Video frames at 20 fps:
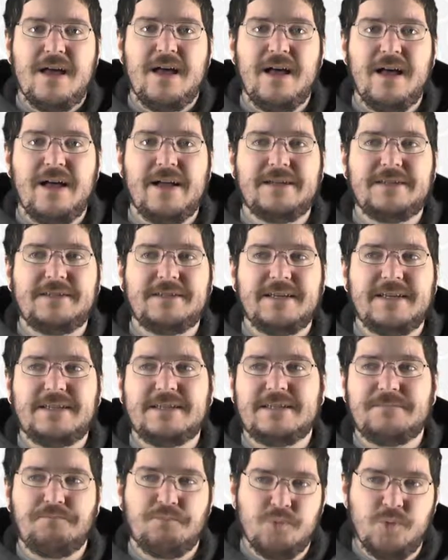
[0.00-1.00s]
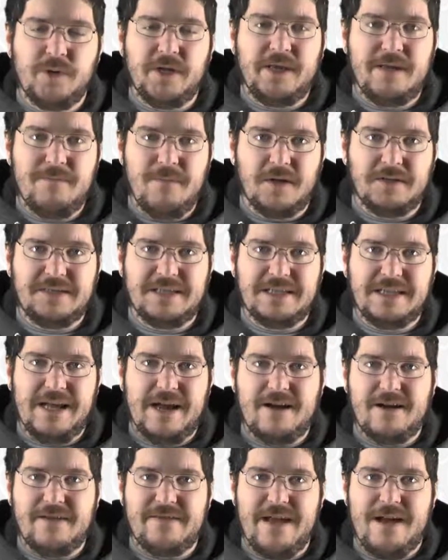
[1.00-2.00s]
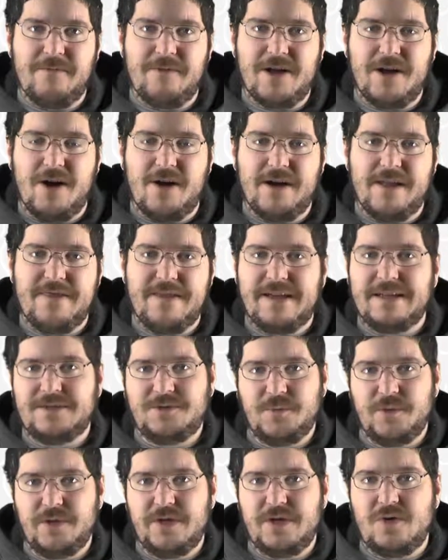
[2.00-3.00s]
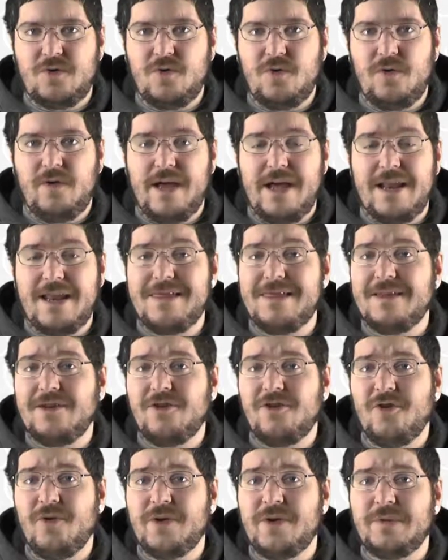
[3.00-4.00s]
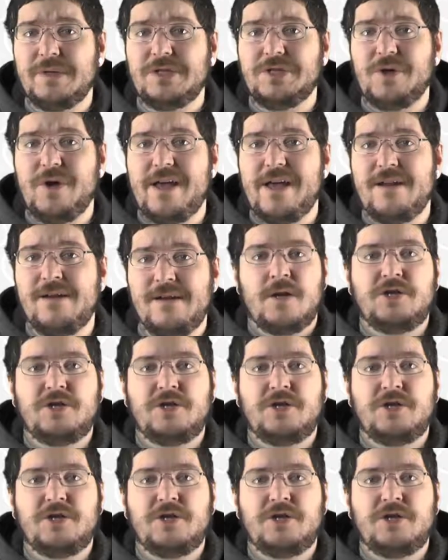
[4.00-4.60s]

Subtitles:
It's really multi-layered in that regard. I think it's really cool, and I think you're going to enjoy it.